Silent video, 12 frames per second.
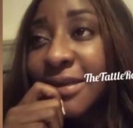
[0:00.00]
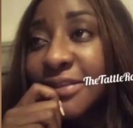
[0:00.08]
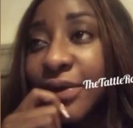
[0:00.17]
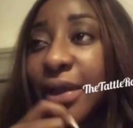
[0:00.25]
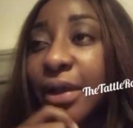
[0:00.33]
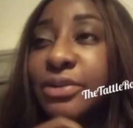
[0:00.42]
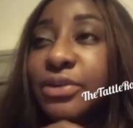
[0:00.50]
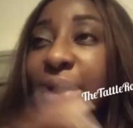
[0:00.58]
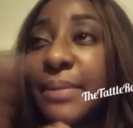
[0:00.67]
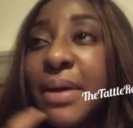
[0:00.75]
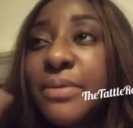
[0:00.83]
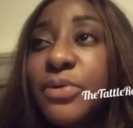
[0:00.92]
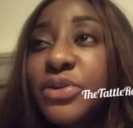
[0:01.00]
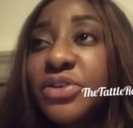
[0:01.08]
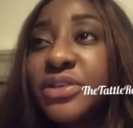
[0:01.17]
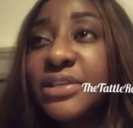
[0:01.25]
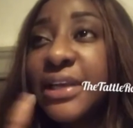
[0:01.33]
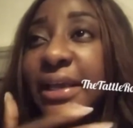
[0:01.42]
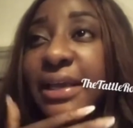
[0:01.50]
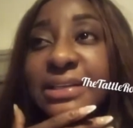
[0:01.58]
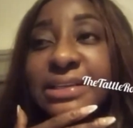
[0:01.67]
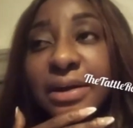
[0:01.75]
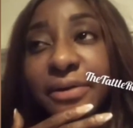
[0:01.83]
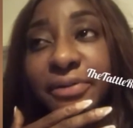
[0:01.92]
So he goes, okay, maybe we should see in
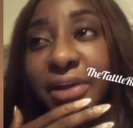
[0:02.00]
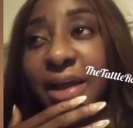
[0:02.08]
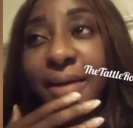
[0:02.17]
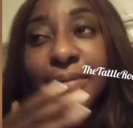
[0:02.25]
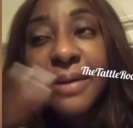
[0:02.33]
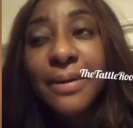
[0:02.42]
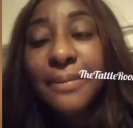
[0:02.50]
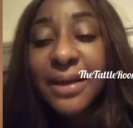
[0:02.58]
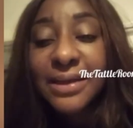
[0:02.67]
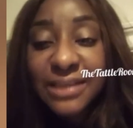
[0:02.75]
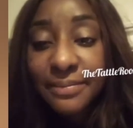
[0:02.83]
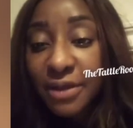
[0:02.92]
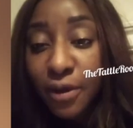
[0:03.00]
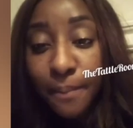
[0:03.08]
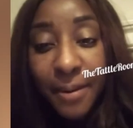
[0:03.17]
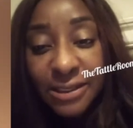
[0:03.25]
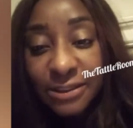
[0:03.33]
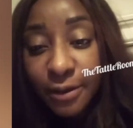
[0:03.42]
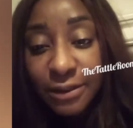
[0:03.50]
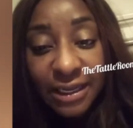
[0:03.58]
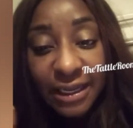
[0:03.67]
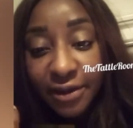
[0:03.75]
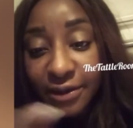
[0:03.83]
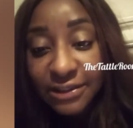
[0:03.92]
South Africa, blah, blah, blah. Send me your passport,
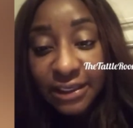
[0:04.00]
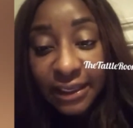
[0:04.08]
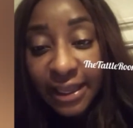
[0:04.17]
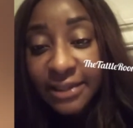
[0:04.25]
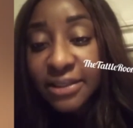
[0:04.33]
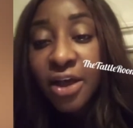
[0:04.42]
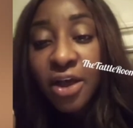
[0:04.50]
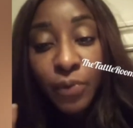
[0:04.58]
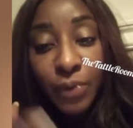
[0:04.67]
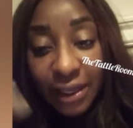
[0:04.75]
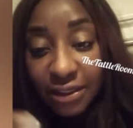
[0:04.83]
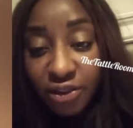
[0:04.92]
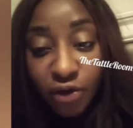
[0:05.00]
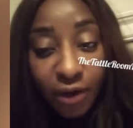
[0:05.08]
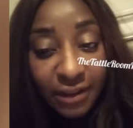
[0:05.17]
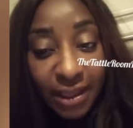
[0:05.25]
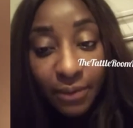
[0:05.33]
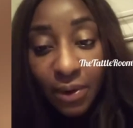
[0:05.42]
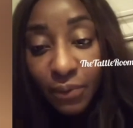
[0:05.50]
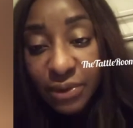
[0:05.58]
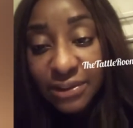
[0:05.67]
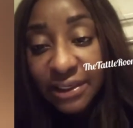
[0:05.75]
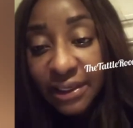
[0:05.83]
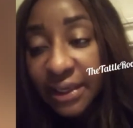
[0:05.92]
I get your ticket. We can talk there when we
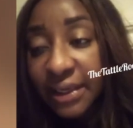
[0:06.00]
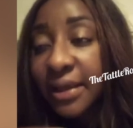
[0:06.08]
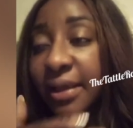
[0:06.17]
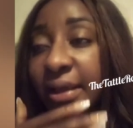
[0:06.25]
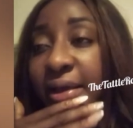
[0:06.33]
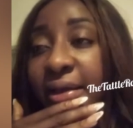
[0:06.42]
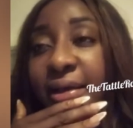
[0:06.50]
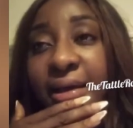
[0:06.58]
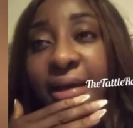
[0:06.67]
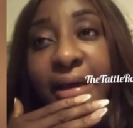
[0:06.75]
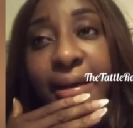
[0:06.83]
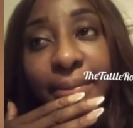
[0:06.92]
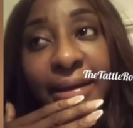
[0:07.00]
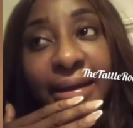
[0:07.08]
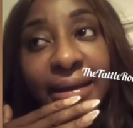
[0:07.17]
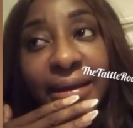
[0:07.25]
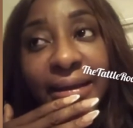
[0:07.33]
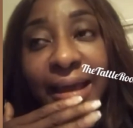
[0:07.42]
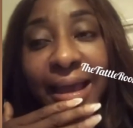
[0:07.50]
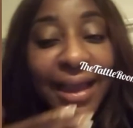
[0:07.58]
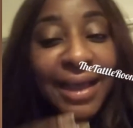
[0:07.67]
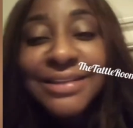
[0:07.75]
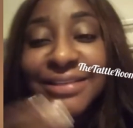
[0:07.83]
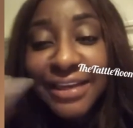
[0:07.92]
see I'm like, I
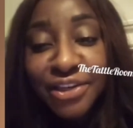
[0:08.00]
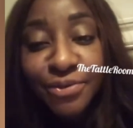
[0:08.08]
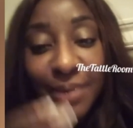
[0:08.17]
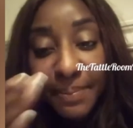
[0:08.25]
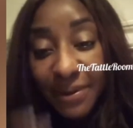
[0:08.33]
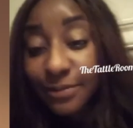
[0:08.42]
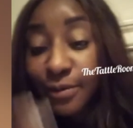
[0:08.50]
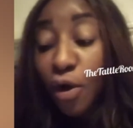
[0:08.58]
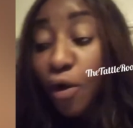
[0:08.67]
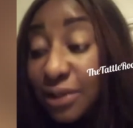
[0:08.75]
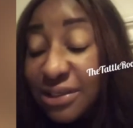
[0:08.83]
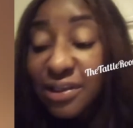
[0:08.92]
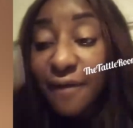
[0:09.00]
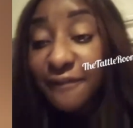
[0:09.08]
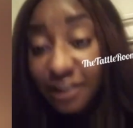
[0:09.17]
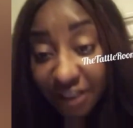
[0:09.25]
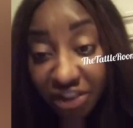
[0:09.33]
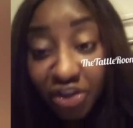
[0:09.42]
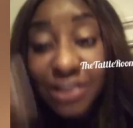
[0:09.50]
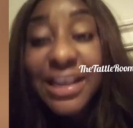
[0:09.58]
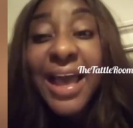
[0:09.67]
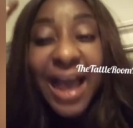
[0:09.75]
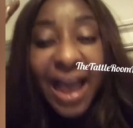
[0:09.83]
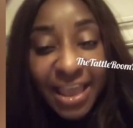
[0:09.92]
can't send you my password. All these conversations,
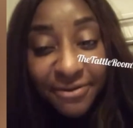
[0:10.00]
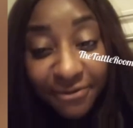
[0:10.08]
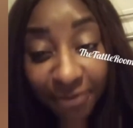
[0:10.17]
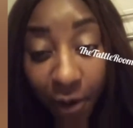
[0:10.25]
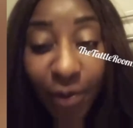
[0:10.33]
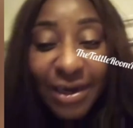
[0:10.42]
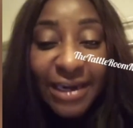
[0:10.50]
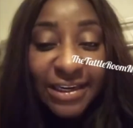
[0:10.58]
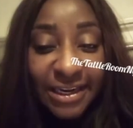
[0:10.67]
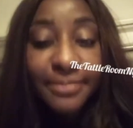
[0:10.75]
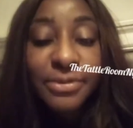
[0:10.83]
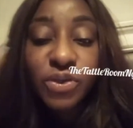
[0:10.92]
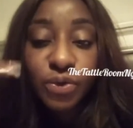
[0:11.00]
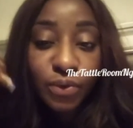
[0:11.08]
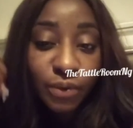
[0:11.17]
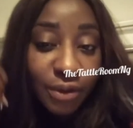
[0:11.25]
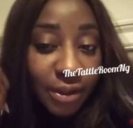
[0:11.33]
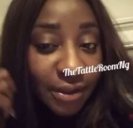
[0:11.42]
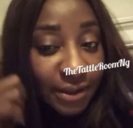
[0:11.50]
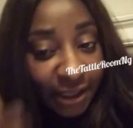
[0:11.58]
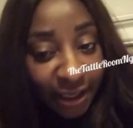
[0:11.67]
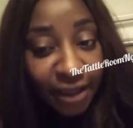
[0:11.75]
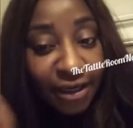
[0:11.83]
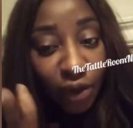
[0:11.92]
I forwarded them to the
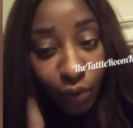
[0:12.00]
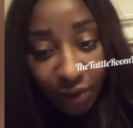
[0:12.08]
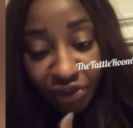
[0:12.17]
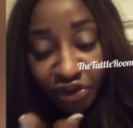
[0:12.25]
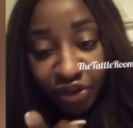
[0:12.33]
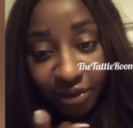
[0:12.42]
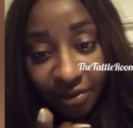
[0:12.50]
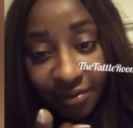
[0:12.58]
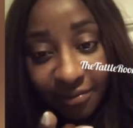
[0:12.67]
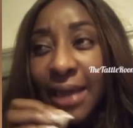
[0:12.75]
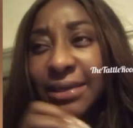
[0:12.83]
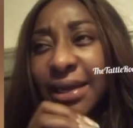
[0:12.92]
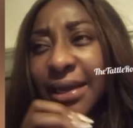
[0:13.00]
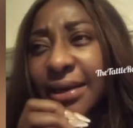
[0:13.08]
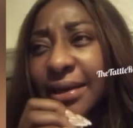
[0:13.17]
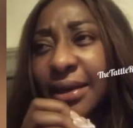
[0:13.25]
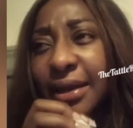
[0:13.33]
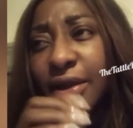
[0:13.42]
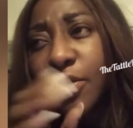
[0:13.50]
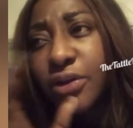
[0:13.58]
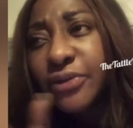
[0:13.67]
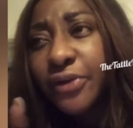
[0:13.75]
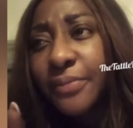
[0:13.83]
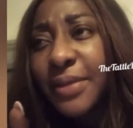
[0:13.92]
girl in question. She revealed that he
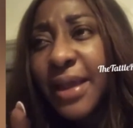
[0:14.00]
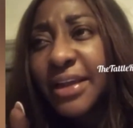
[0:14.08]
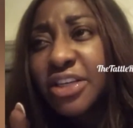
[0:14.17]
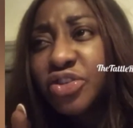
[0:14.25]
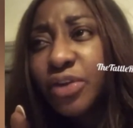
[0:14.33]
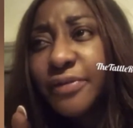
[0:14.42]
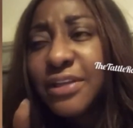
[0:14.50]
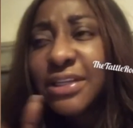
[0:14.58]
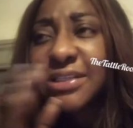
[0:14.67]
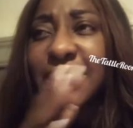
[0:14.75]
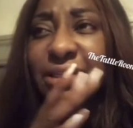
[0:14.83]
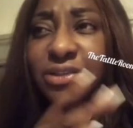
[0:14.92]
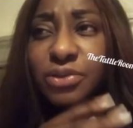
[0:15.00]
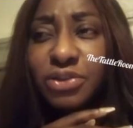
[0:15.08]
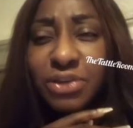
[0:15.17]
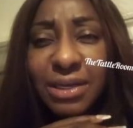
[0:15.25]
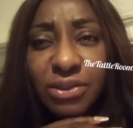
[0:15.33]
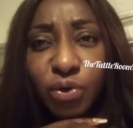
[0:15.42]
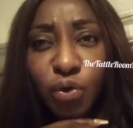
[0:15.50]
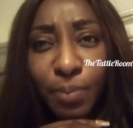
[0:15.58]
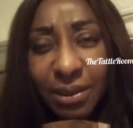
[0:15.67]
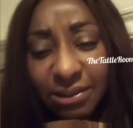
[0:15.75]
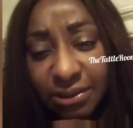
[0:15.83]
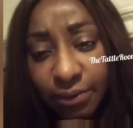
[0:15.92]
called her once on a video call, but
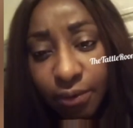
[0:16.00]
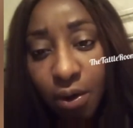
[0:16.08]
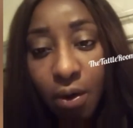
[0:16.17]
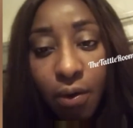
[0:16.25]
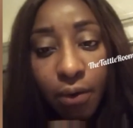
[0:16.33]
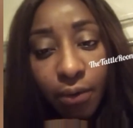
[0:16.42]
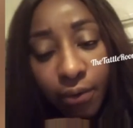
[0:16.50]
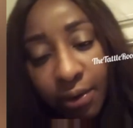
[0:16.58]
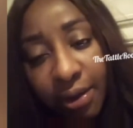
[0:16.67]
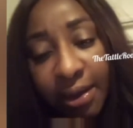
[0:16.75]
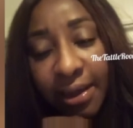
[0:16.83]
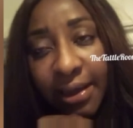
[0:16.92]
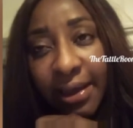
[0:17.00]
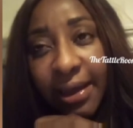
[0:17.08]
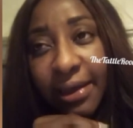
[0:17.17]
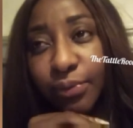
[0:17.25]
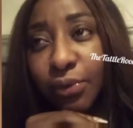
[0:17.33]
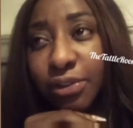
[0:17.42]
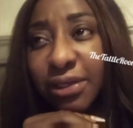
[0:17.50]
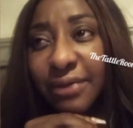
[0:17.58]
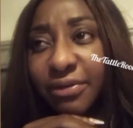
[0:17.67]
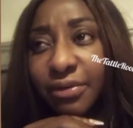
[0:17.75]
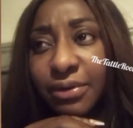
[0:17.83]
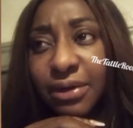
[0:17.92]
she ended soon as she
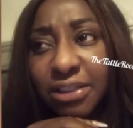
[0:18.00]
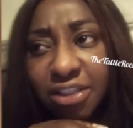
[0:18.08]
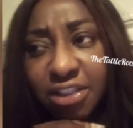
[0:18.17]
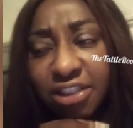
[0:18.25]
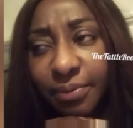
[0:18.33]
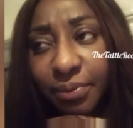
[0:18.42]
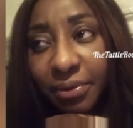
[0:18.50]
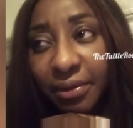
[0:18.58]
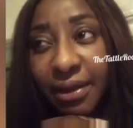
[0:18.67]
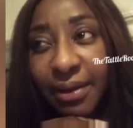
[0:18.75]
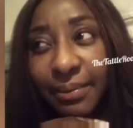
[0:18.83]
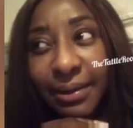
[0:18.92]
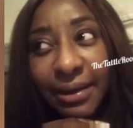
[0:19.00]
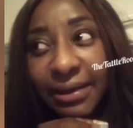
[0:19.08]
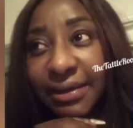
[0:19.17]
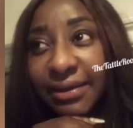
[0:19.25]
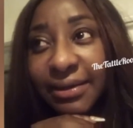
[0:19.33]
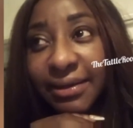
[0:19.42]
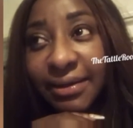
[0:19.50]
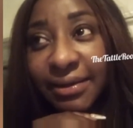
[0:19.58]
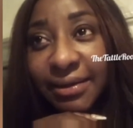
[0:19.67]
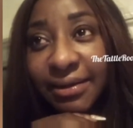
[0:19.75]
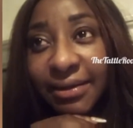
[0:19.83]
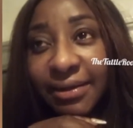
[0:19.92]
realized it was him and she had no
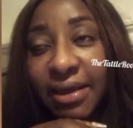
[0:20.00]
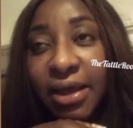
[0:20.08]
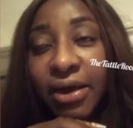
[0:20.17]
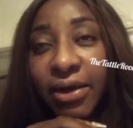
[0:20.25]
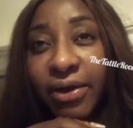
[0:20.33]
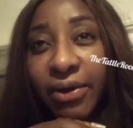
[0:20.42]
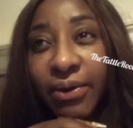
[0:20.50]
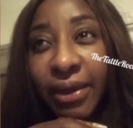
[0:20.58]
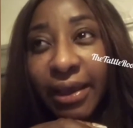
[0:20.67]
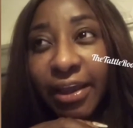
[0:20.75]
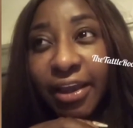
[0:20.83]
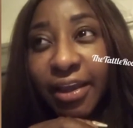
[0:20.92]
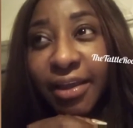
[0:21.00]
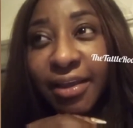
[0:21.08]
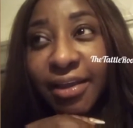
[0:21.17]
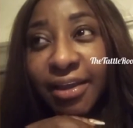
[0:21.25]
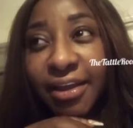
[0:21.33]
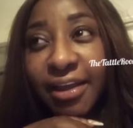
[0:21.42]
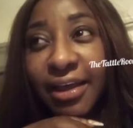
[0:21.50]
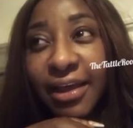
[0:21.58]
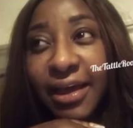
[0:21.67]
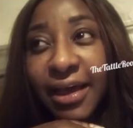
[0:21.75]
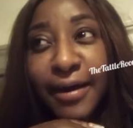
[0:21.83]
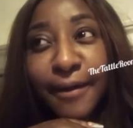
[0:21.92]
idea that he recorded the call and kept it.
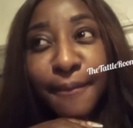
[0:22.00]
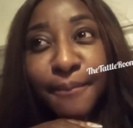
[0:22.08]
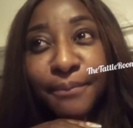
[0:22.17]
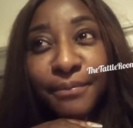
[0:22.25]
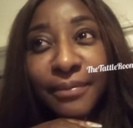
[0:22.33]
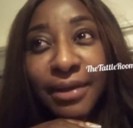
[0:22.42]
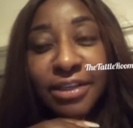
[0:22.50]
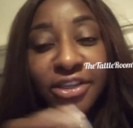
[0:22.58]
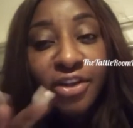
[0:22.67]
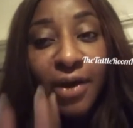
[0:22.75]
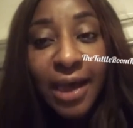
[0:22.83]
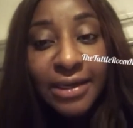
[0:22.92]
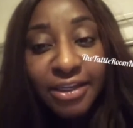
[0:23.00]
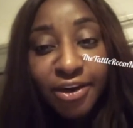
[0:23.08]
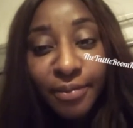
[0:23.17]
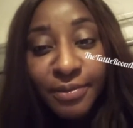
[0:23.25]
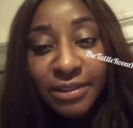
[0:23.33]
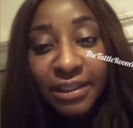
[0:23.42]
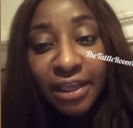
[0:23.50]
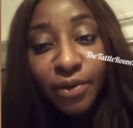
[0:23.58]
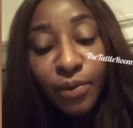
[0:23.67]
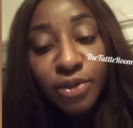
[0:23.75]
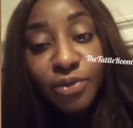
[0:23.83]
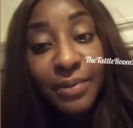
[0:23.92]
A relationship with George Wade,
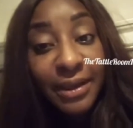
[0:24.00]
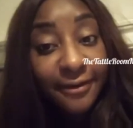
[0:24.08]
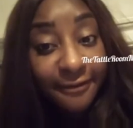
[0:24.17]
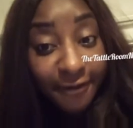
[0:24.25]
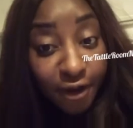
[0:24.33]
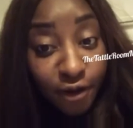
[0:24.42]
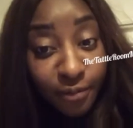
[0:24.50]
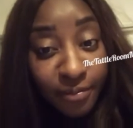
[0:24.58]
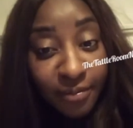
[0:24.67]
a romantic one.